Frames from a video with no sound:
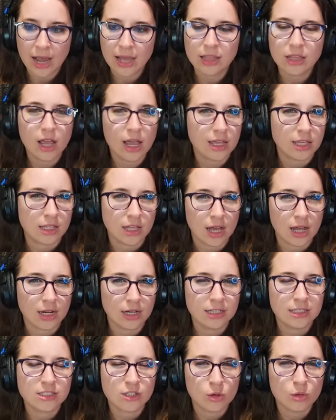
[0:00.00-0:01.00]
I like
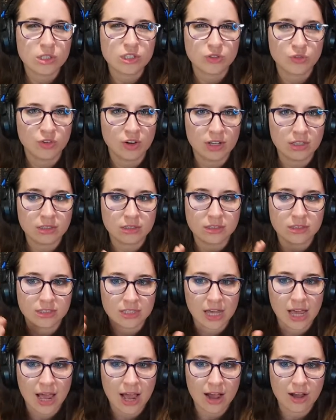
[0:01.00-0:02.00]
that. It's always fun
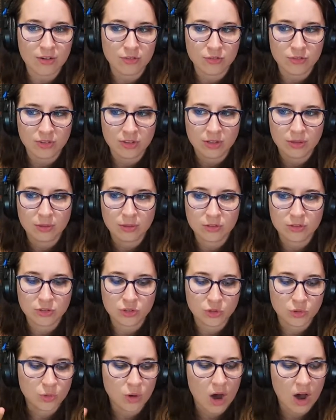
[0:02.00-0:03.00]
to have
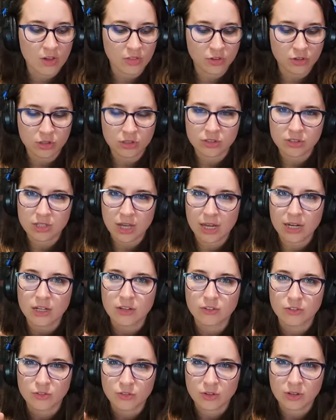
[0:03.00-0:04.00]
2 authors kind
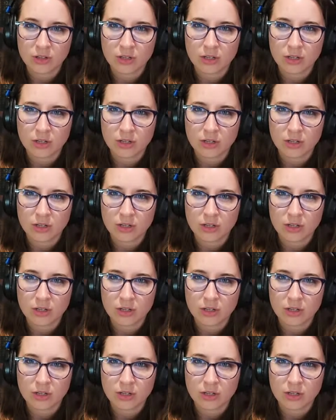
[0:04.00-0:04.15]
of